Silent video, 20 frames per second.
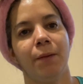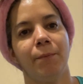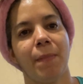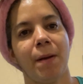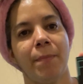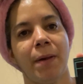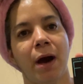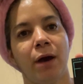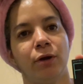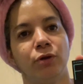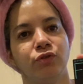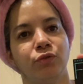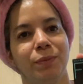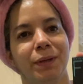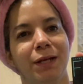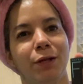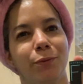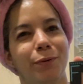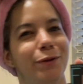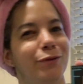powder to be a
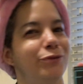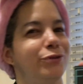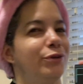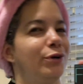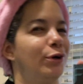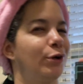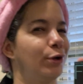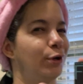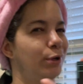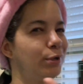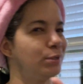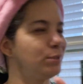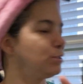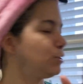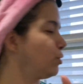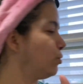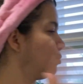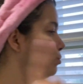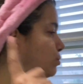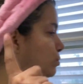little bit darker in
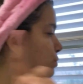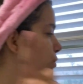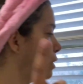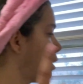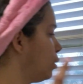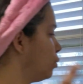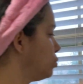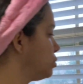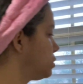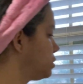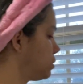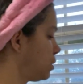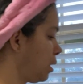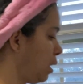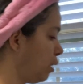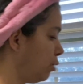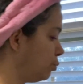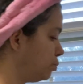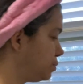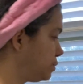tone. That always
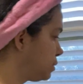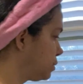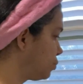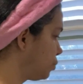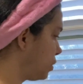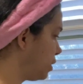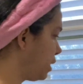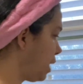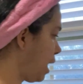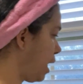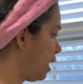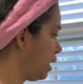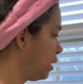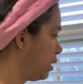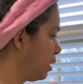helps with that.